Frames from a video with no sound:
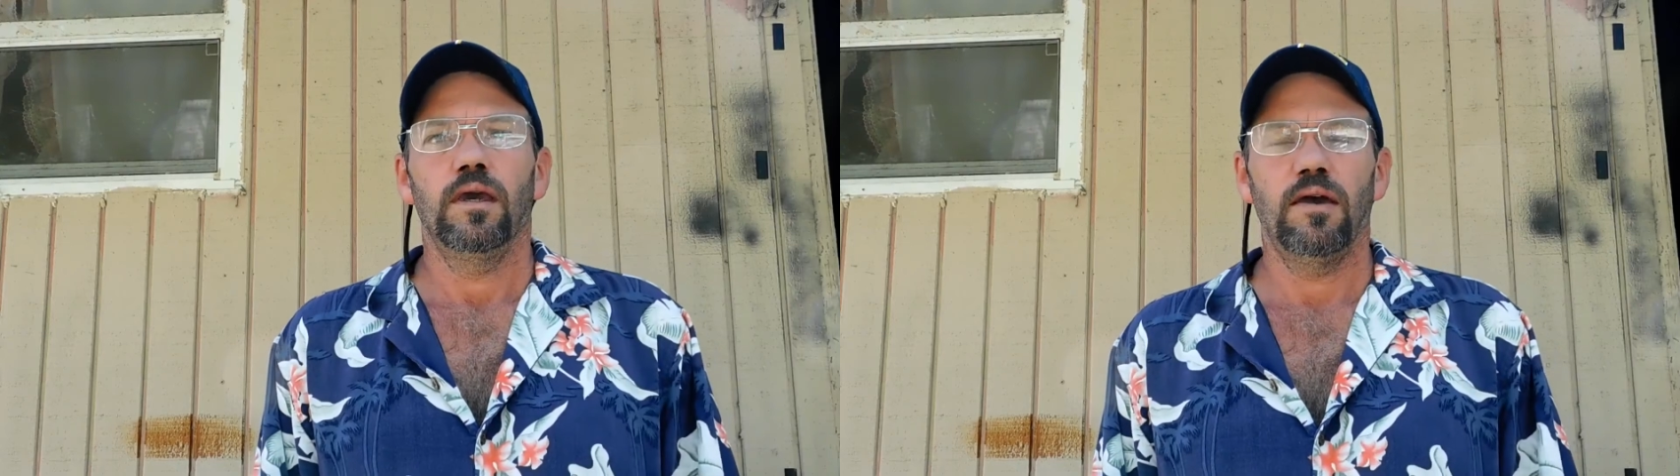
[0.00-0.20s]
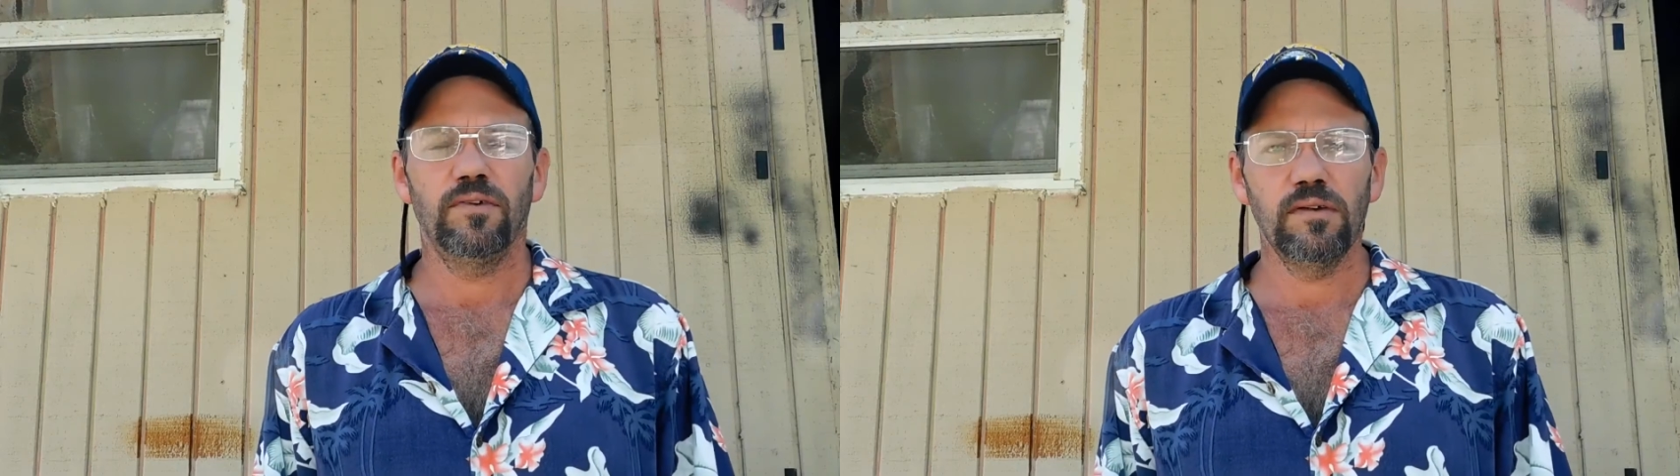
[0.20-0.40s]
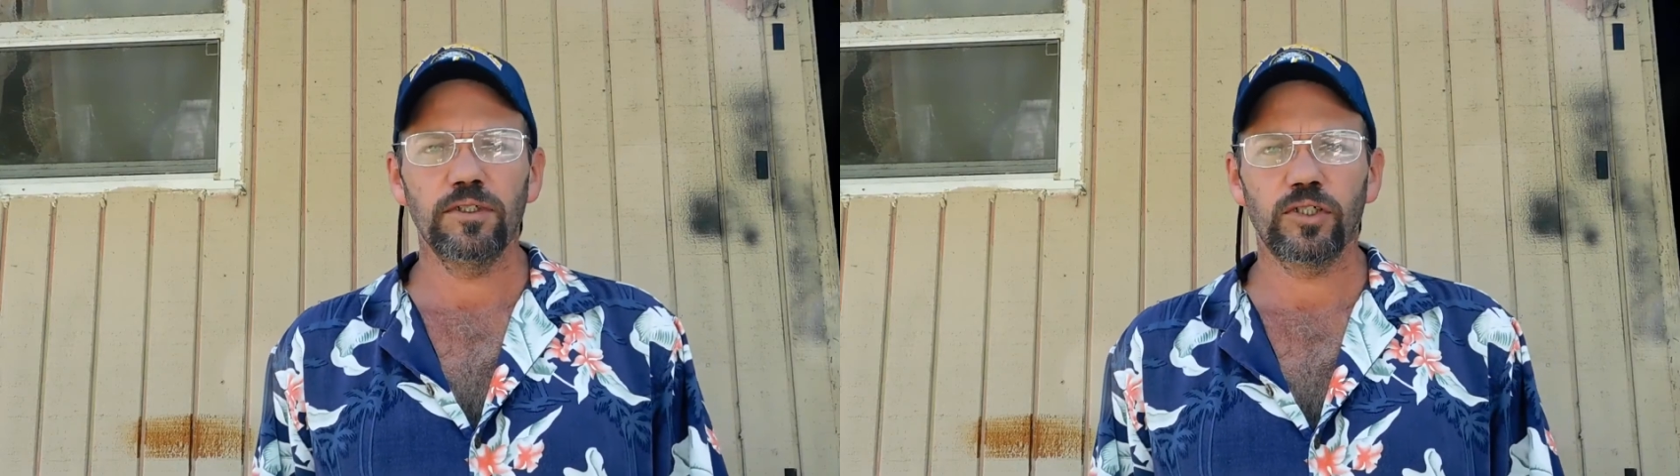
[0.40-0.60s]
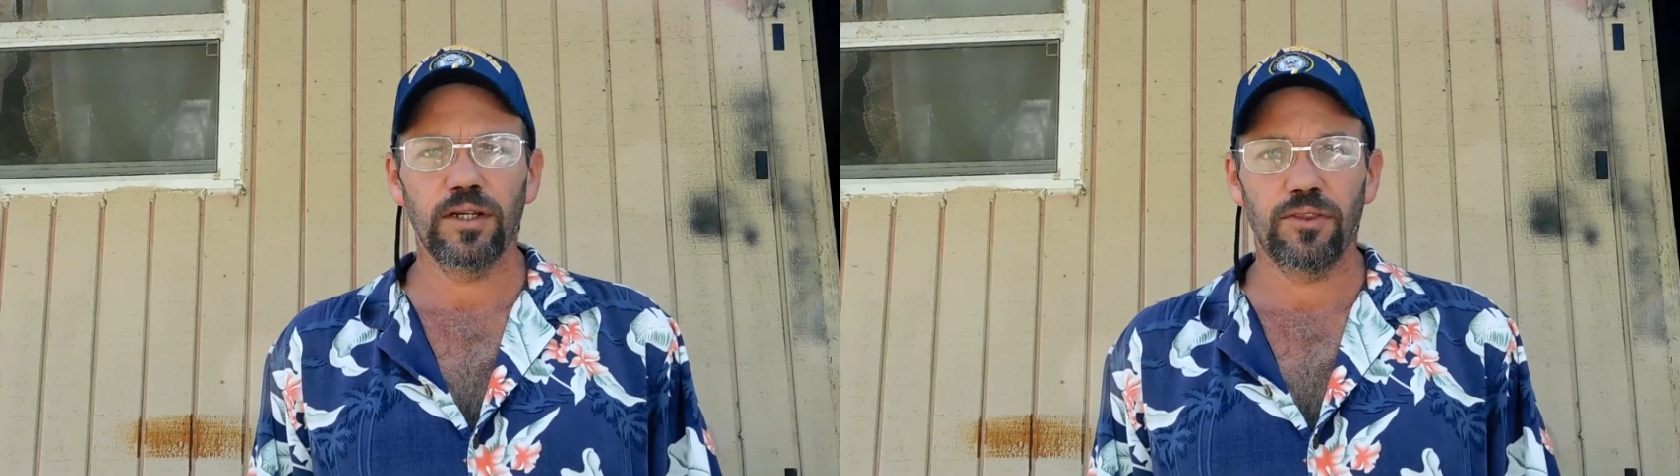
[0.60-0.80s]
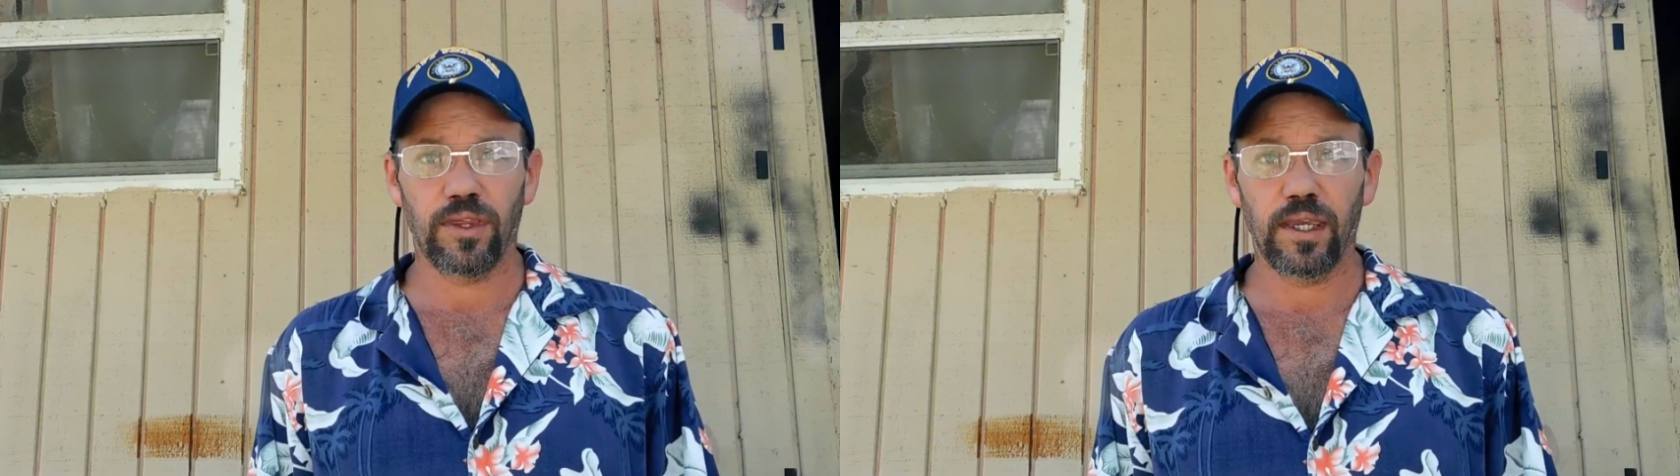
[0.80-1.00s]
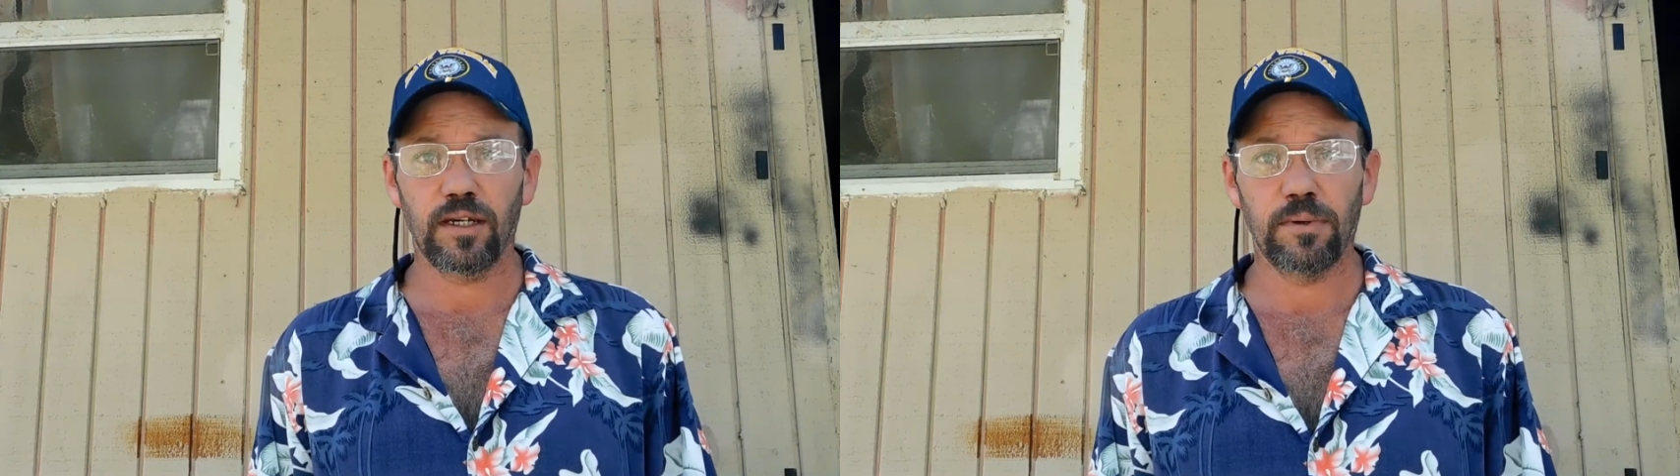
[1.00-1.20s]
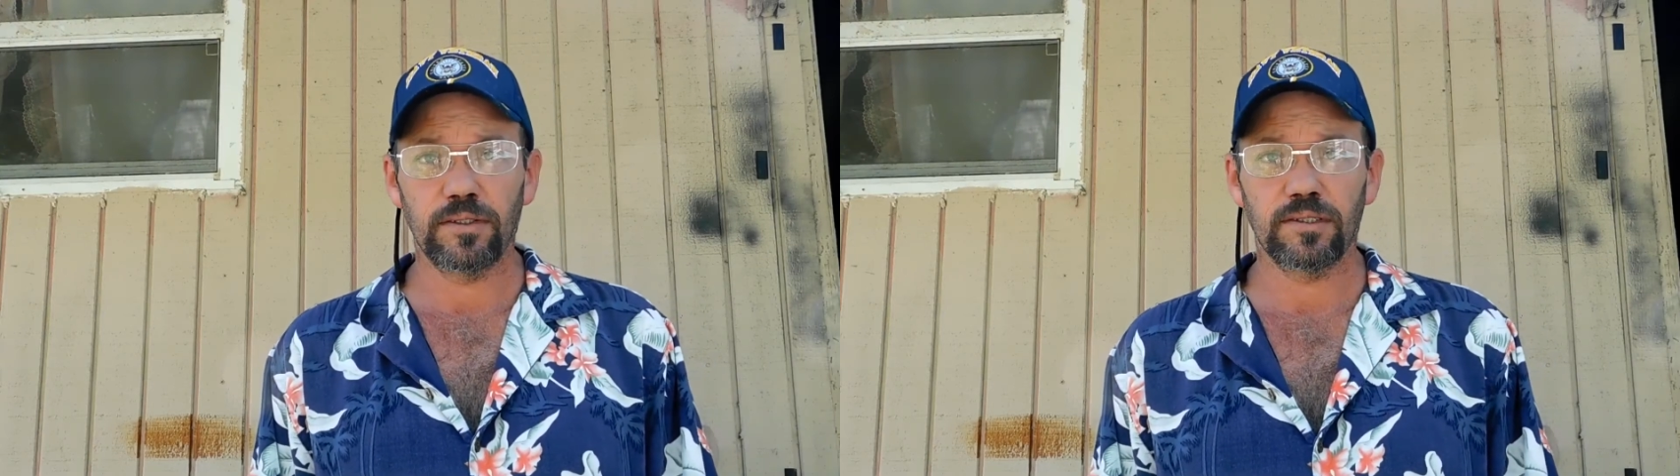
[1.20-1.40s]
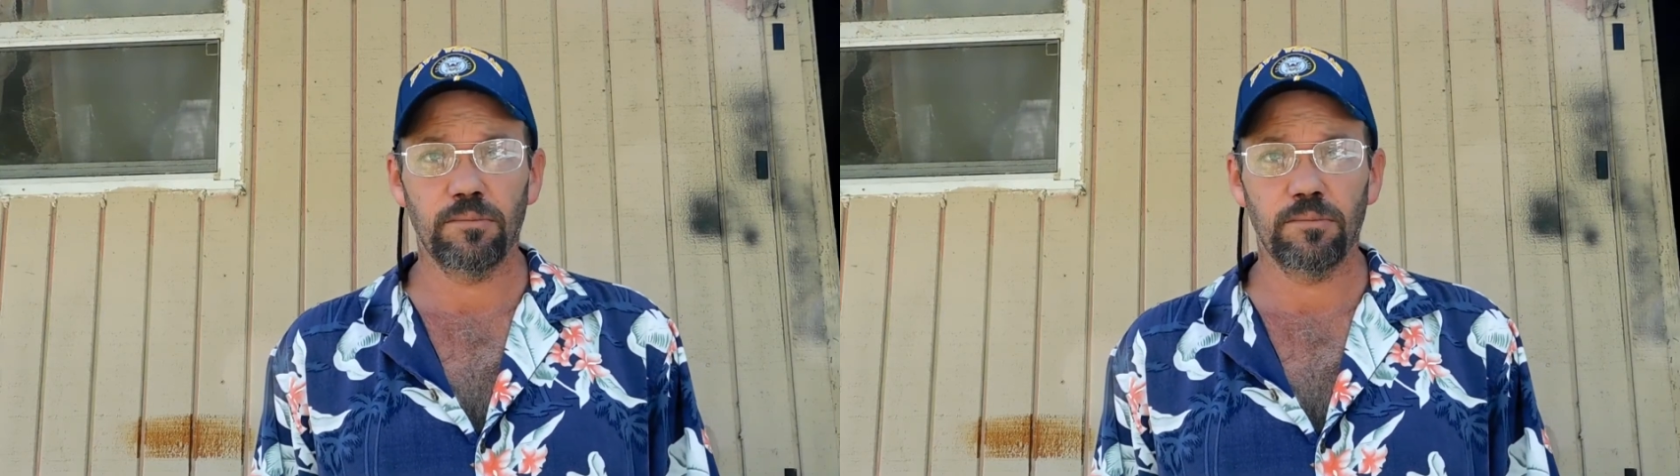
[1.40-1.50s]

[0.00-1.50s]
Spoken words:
Have you ever tried thinking about